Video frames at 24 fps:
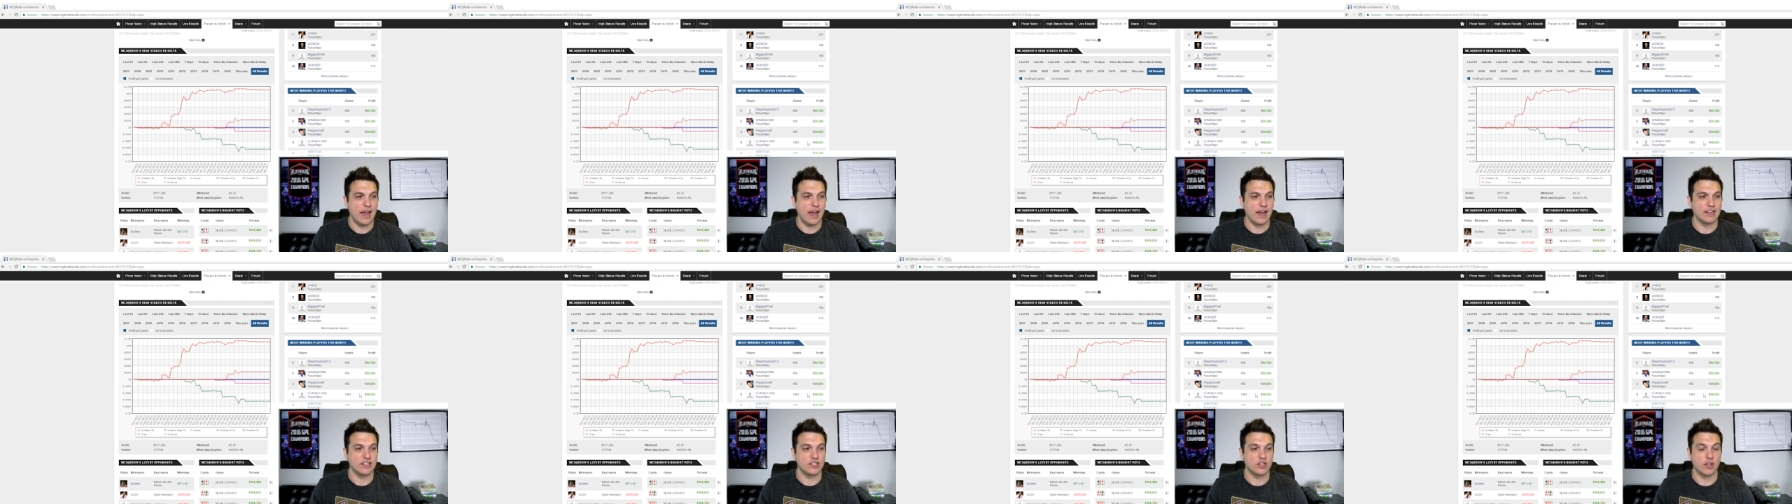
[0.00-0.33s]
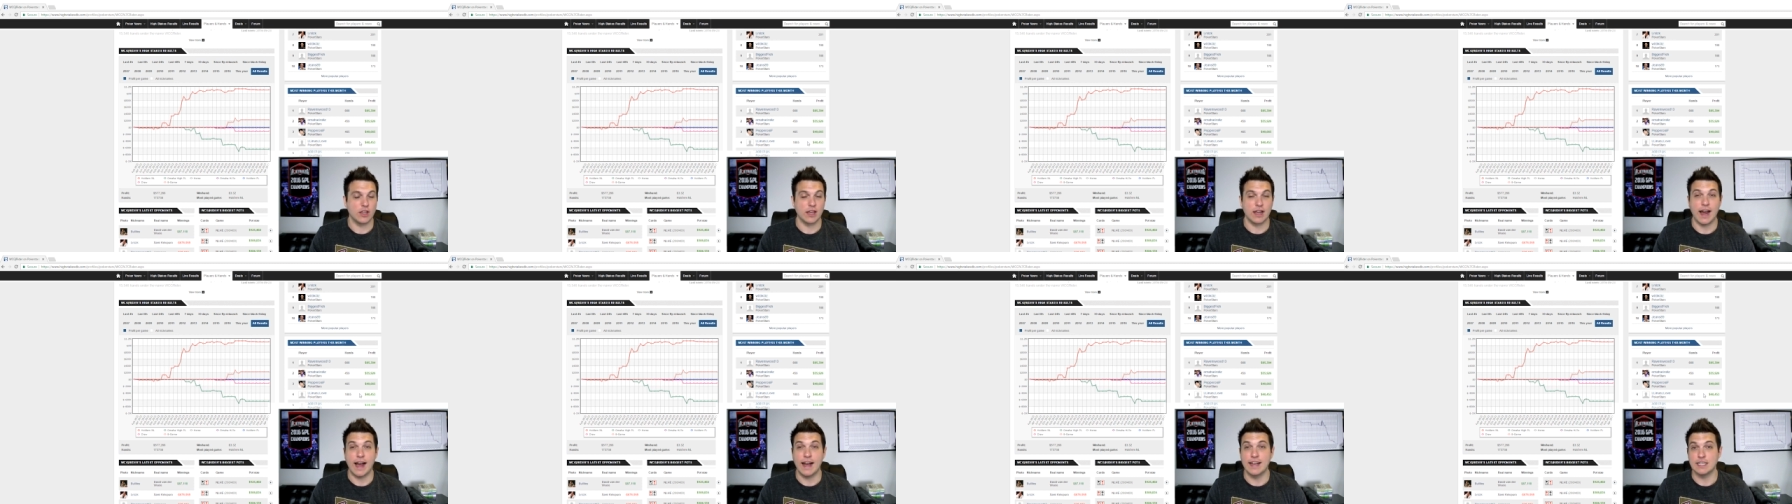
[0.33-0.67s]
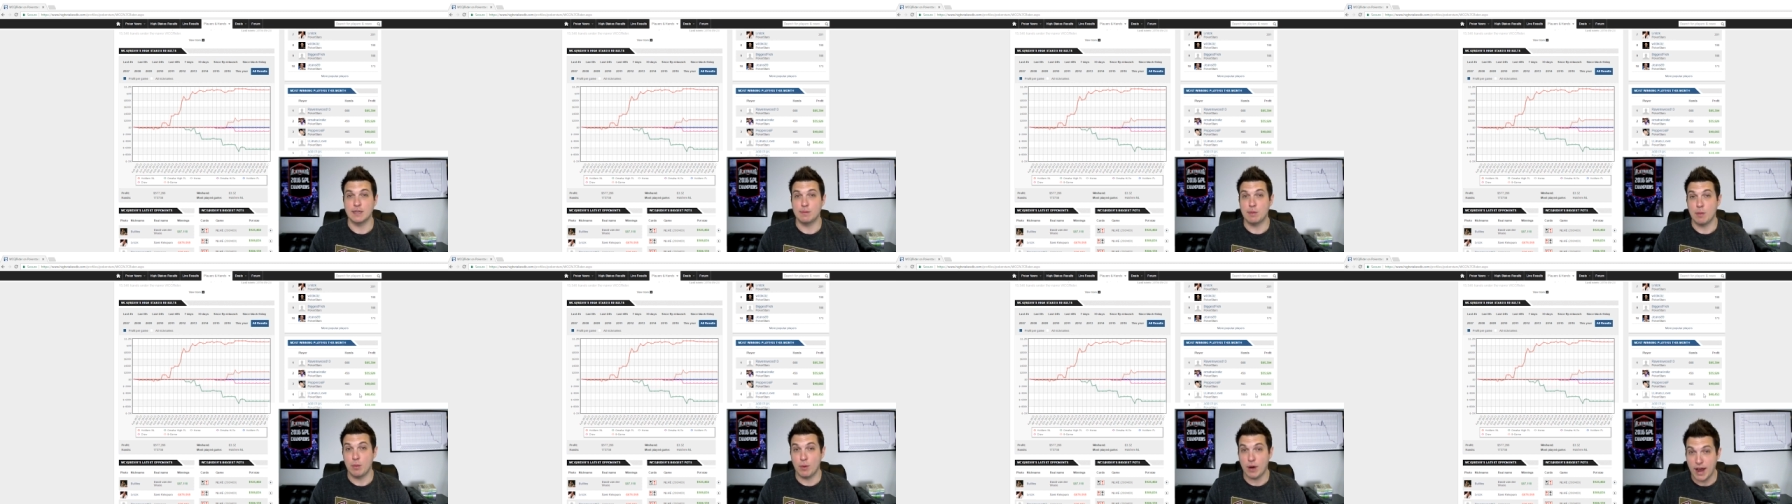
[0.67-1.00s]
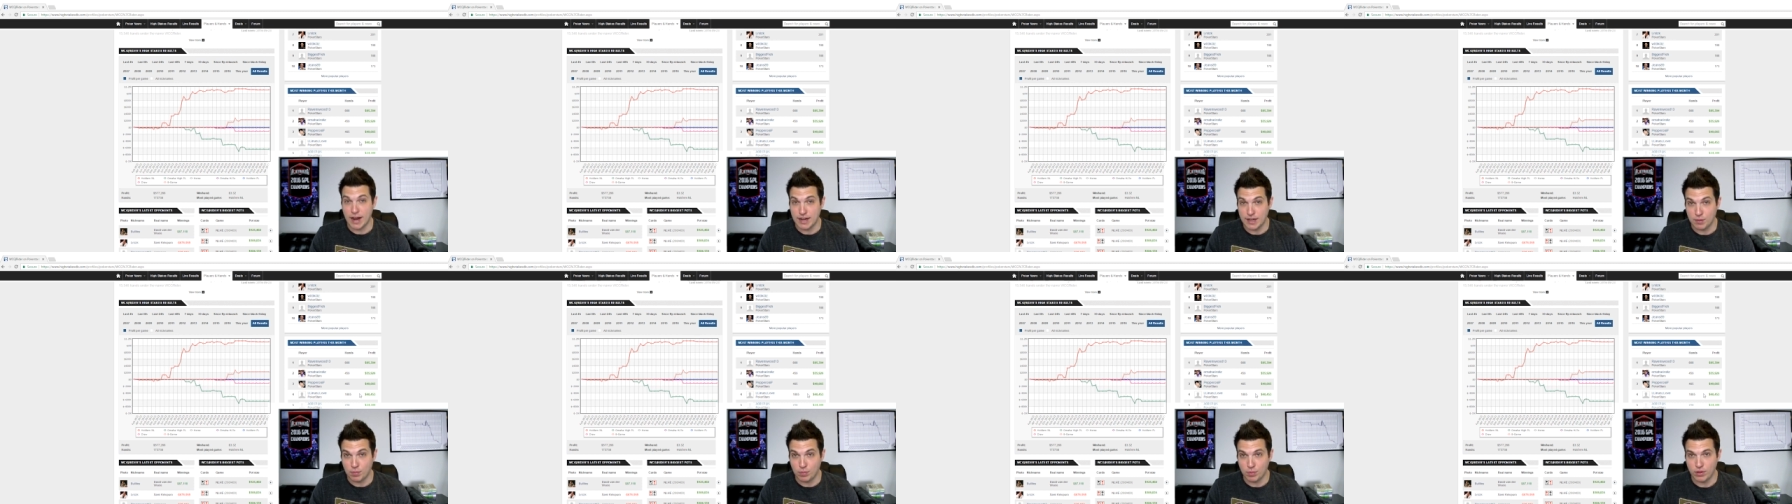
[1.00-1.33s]
And so the kinds of people
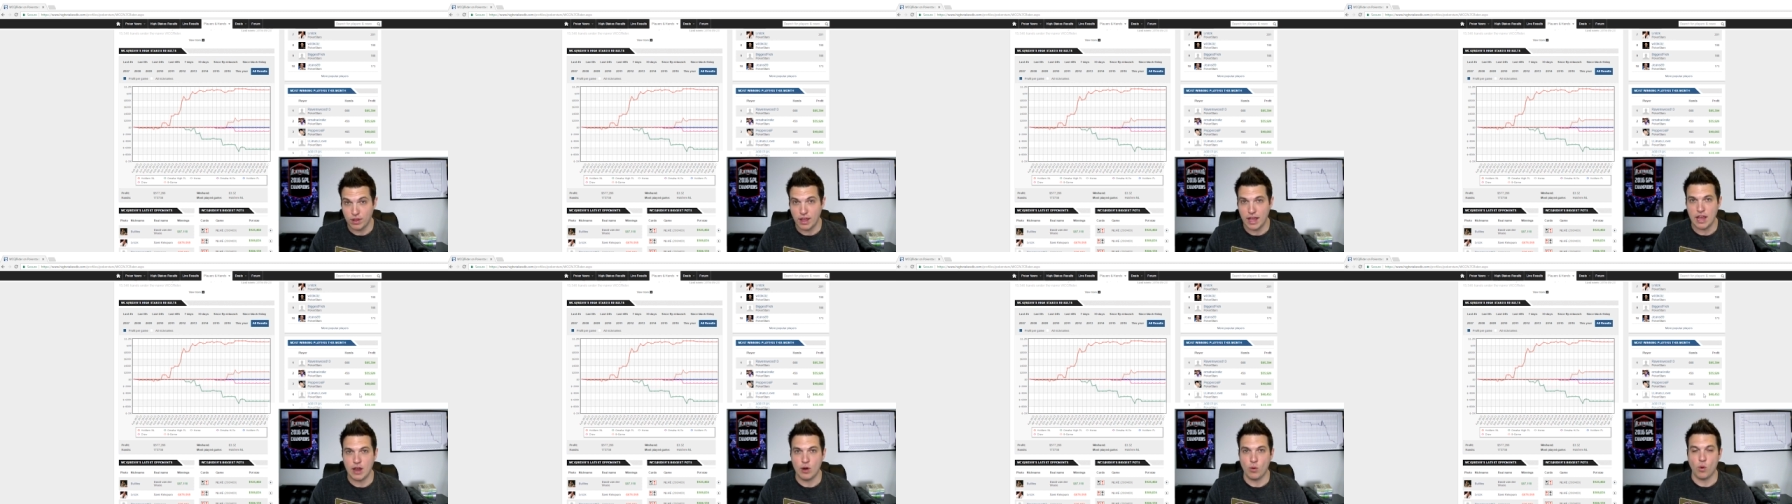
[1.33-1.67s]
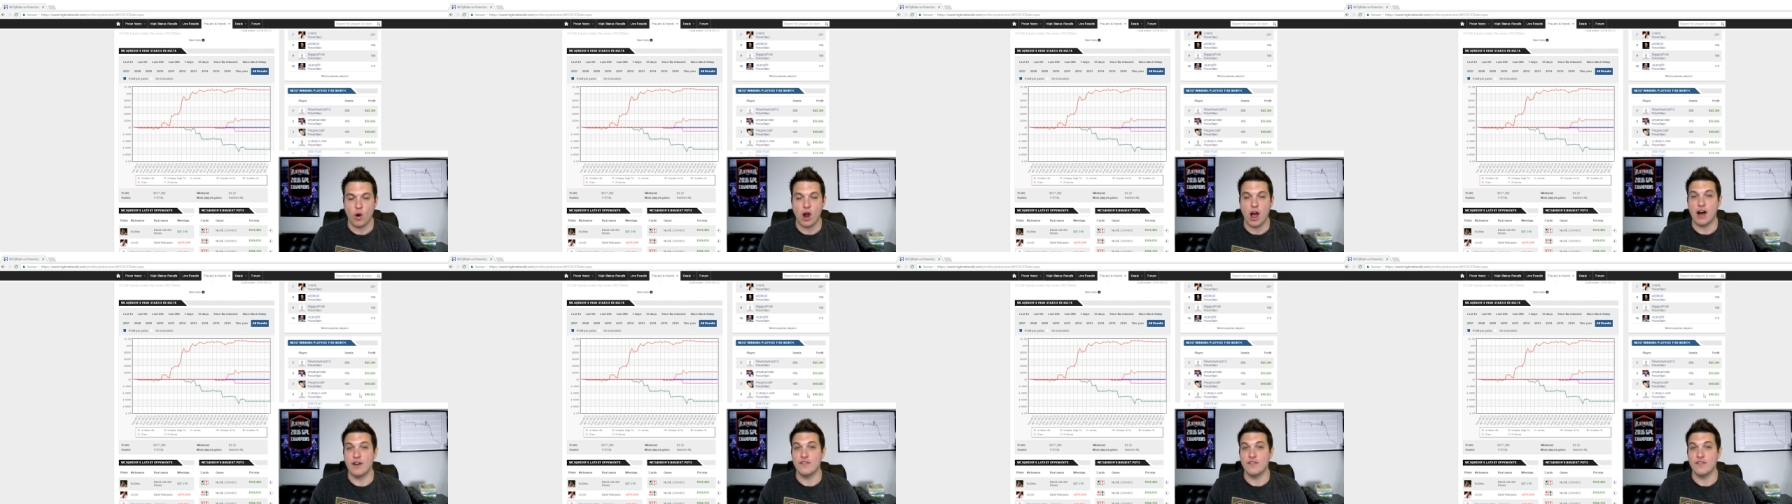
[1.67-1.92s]
I had to play were